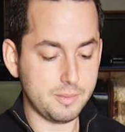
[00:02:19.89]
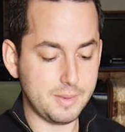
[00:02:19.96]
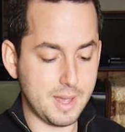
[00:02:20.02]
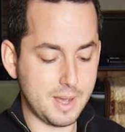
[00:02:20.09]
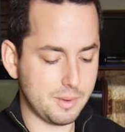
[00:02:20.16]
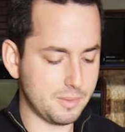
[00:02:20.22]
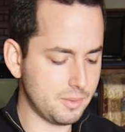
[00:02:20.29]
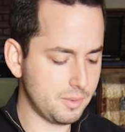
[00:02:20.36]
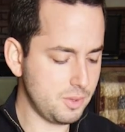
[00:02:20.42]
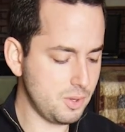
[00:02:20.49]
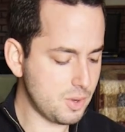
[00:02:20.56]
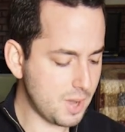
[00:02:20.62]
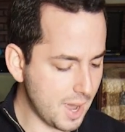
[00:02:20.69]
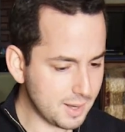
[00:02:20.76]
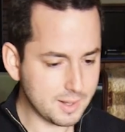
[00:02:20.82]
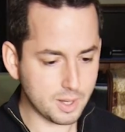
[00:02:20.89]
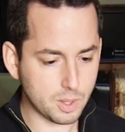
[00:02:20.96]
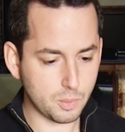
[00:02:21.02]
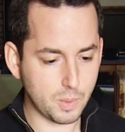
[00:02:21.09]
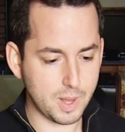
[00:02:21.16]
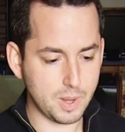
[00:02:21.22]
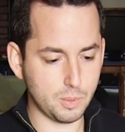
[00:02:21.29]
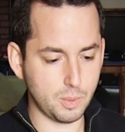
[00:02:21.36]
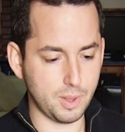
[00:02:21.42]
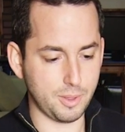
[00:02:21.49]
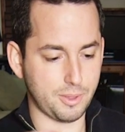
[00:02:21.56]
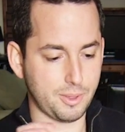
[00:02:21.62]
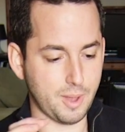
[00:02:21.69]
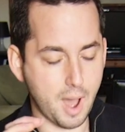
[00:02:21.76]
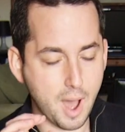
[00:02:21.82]
Now you can get away
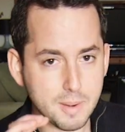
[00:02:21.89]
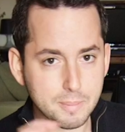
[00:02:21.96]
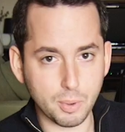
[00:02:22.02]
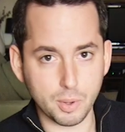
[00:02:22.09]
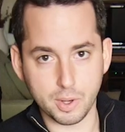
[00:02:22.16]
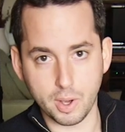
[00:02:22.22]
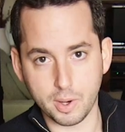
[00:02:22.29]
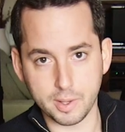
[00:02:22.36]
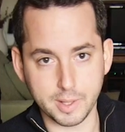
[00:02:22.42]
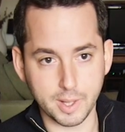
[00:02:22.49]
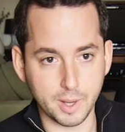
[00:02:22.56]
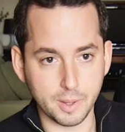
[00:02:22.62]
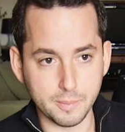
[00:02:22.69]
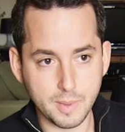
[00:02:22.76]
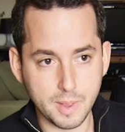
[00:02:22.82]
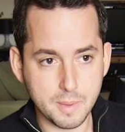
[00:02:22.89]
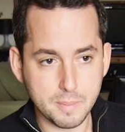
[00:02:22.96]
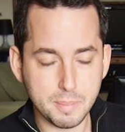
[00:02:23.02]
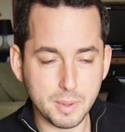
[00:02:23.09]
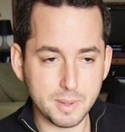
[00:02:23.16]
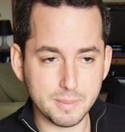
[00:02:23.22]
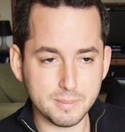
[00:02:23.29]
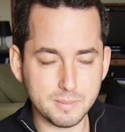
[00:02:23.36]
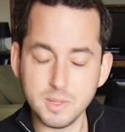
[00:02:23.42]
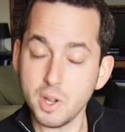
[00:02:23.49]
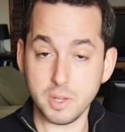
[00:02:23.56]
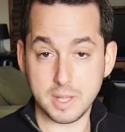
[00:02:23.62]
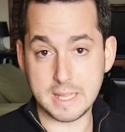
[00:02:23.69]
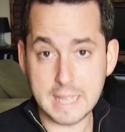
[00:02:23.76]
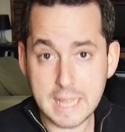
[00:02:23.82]
with onboard audio, but no,
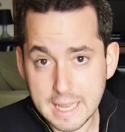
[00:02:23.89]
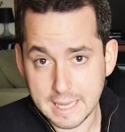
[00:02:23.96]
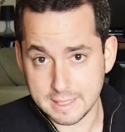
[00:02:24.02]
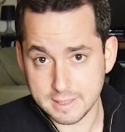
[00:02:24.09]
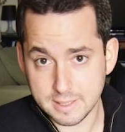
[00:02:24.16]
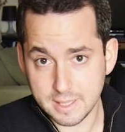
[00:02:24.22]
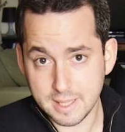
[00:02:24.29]
you can't.